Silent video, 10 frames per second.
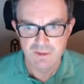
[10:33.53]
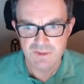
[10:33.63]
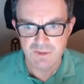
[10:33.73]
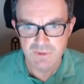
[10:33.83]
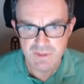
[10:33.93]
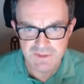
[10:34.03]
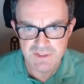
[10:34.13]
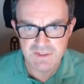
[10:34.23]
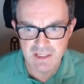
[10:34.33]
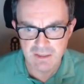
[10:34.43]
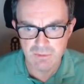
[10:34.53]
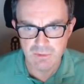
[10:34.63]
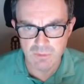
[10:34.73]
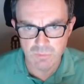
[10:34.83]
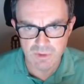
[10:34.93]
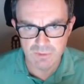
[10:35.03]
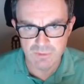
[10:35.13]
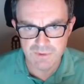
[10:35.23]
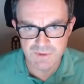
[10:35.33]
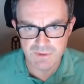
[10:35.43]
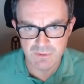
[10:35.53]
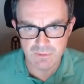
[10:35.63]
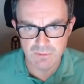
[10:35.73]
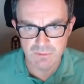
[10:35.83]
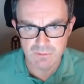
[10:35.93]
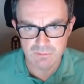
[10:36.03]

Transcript: So this is now a 1 or a 2,